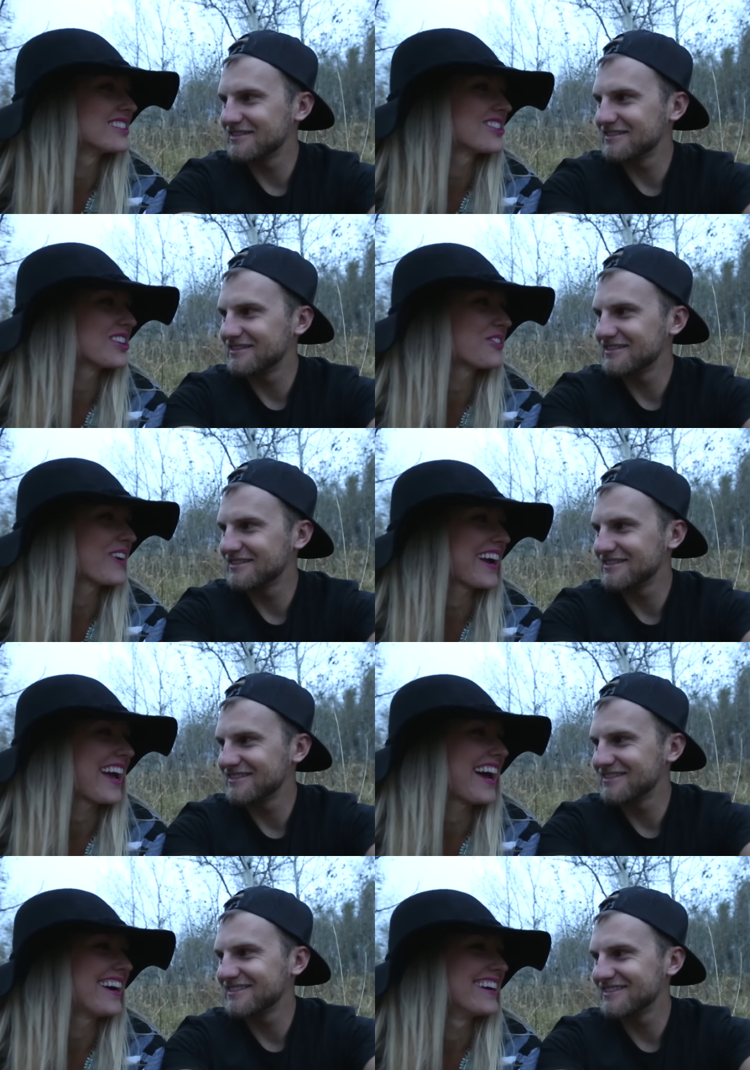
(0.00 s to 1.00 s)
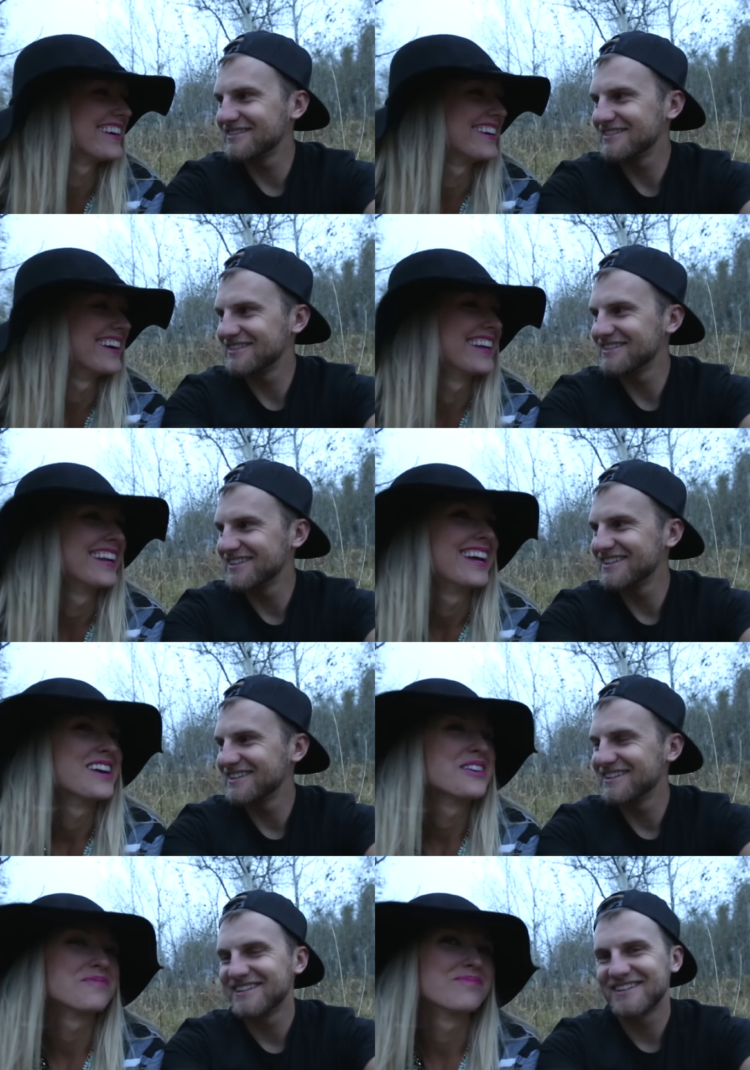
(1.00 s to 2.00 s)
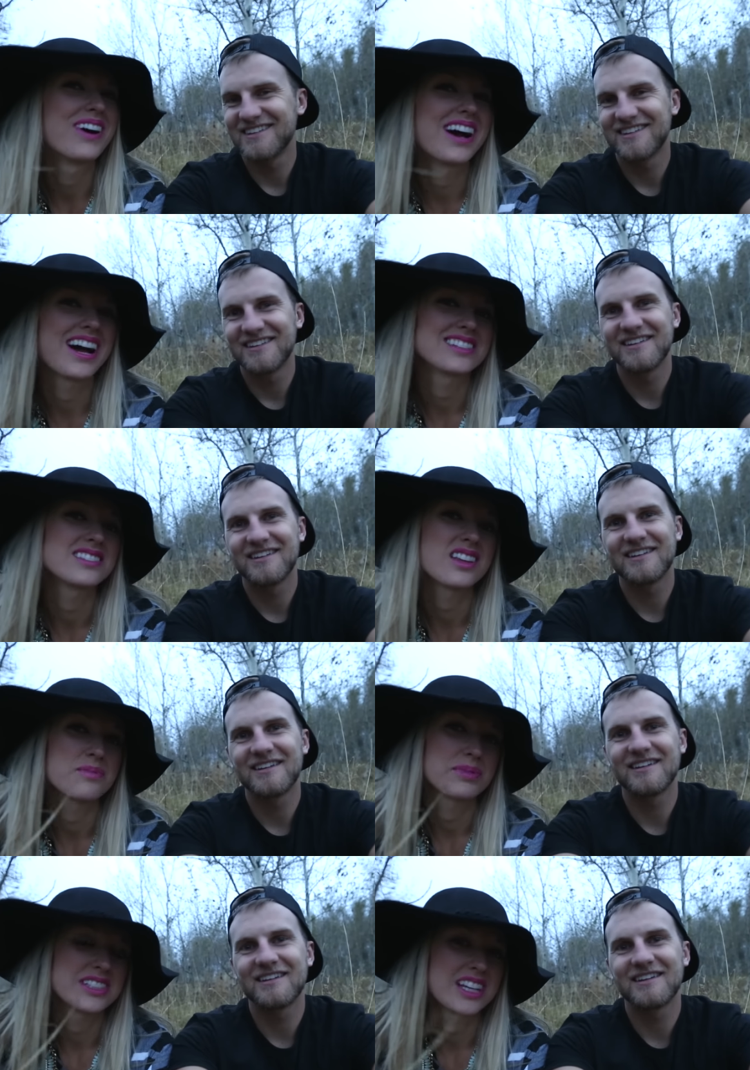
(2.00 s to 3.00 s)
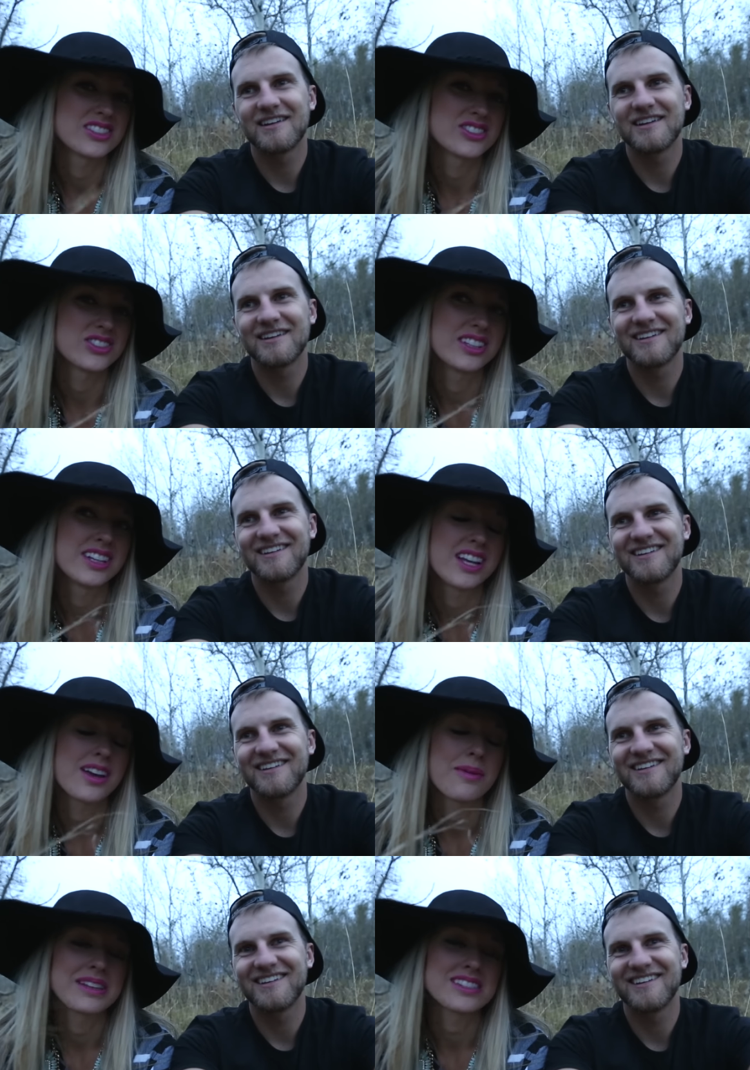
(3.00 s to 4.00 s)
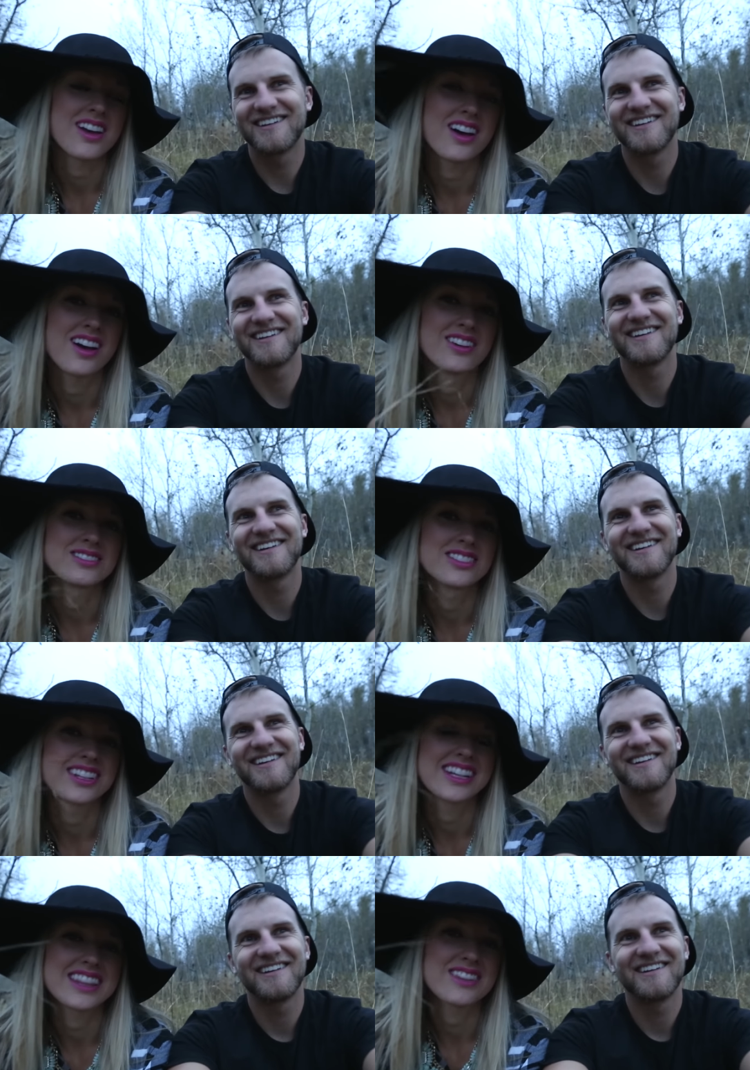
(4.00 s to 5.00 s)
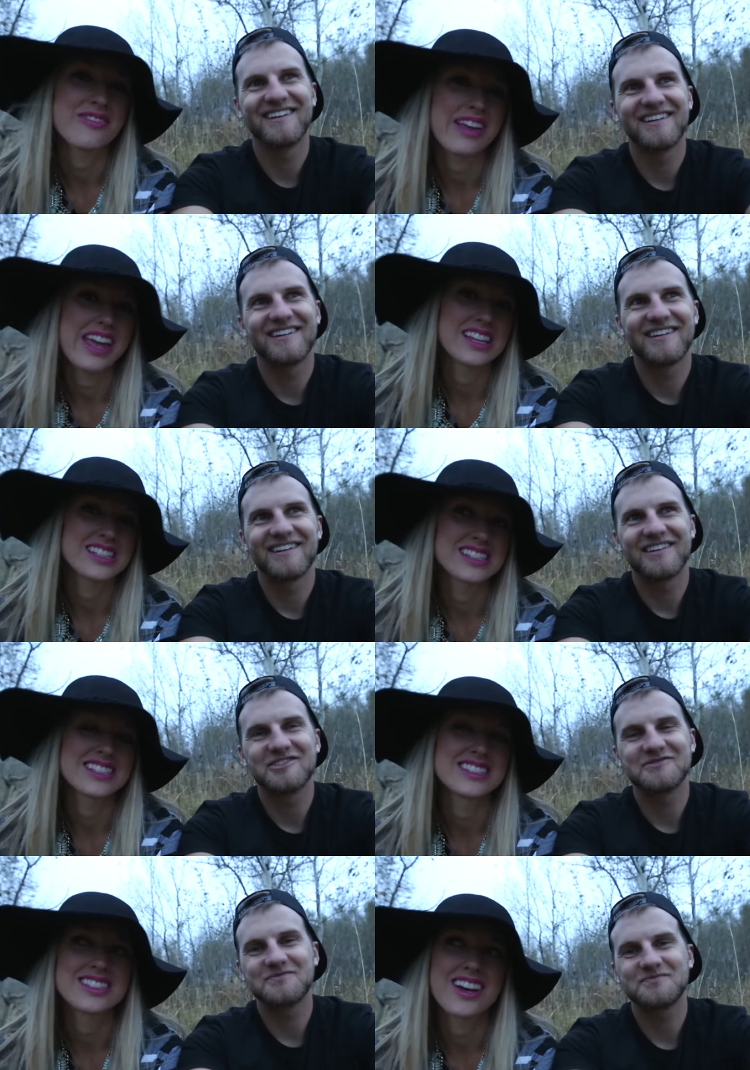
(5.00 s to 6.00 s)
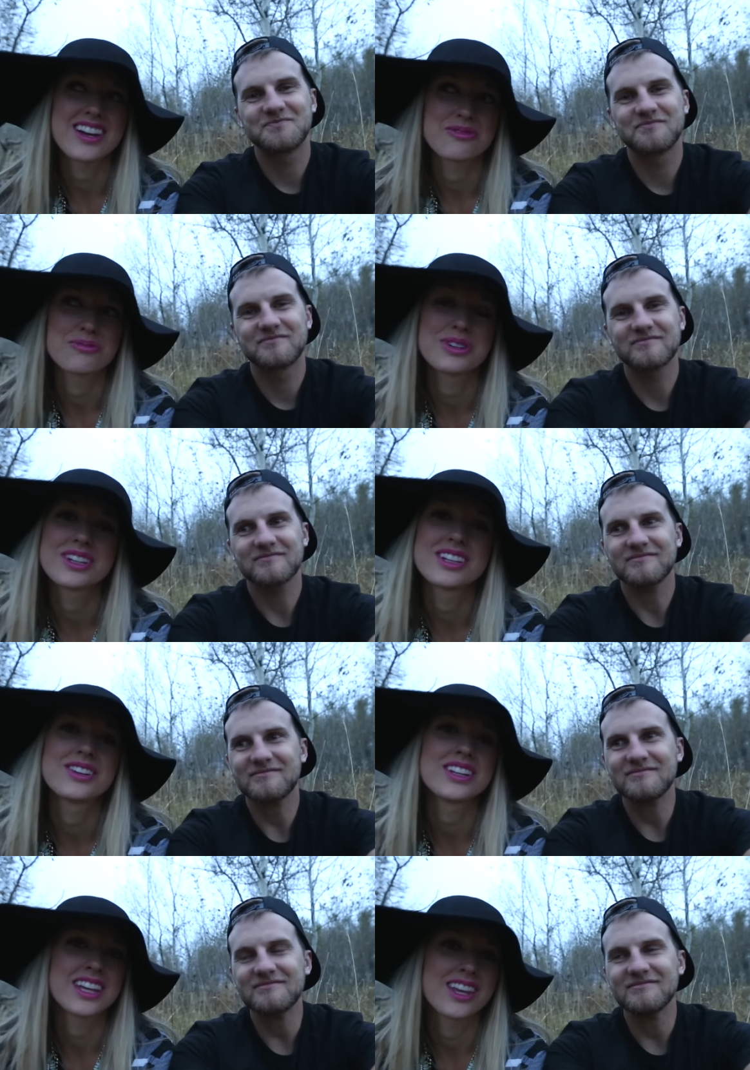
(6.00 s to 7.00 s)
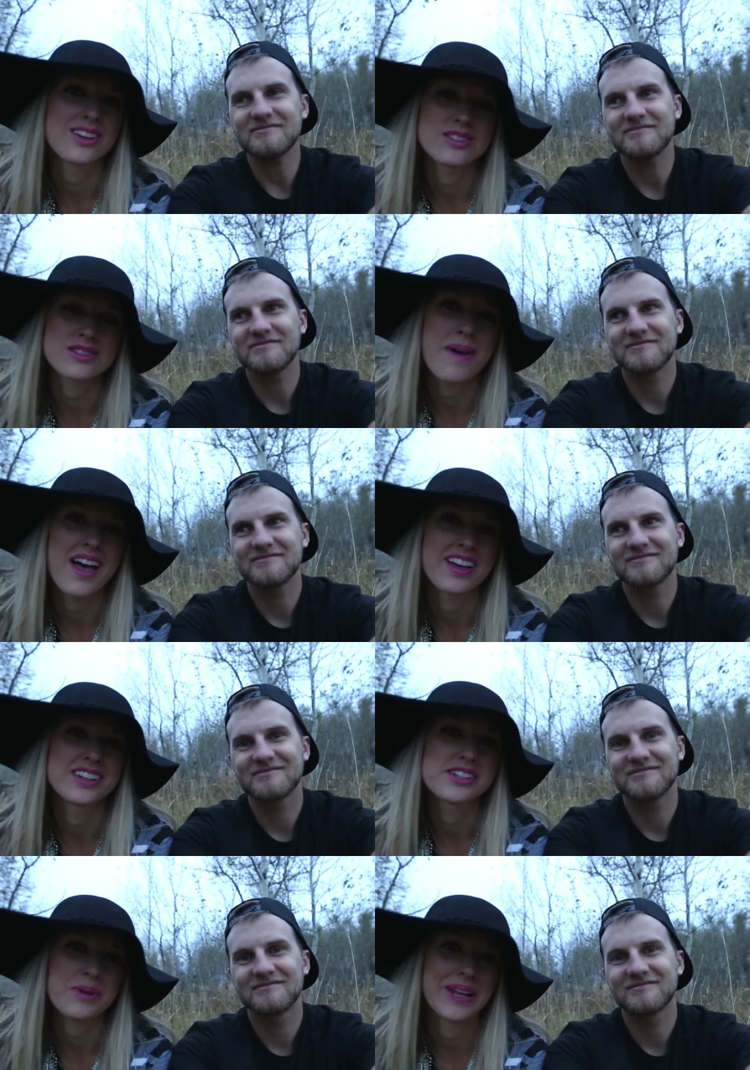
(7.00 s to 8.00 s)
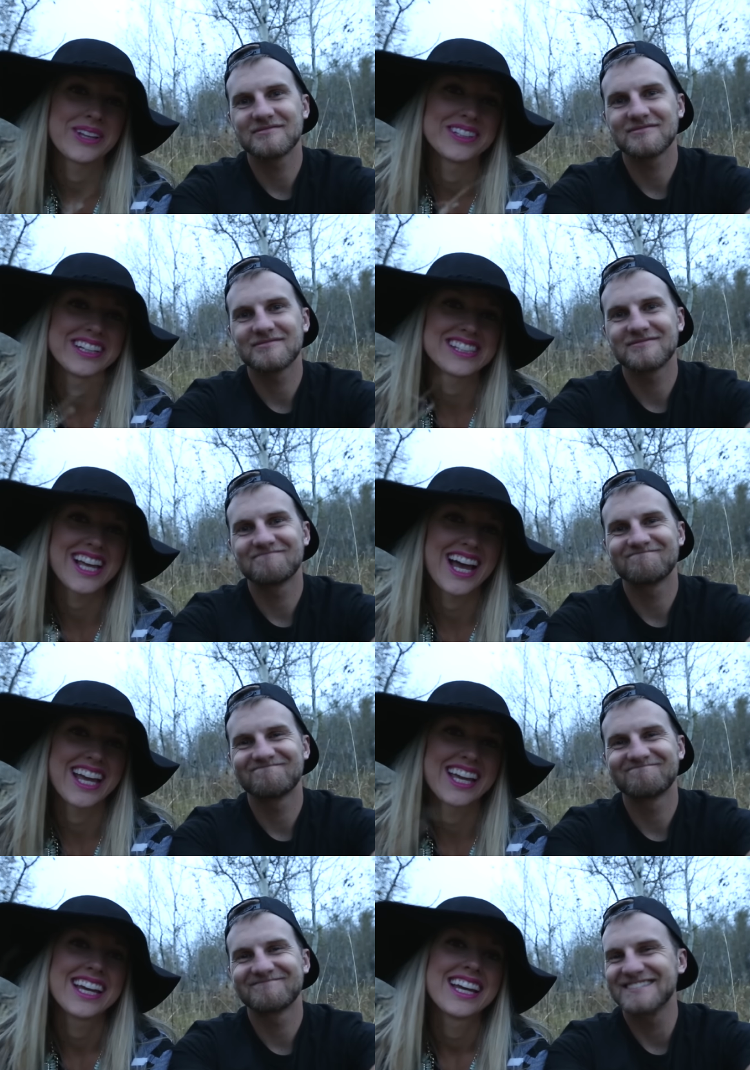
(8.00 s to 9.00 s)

Speaker 1: a dirty work hat on. But I saw the potential in him. I saw, I was looking at the face and saw a really, really cute smile and twinkle in his eye.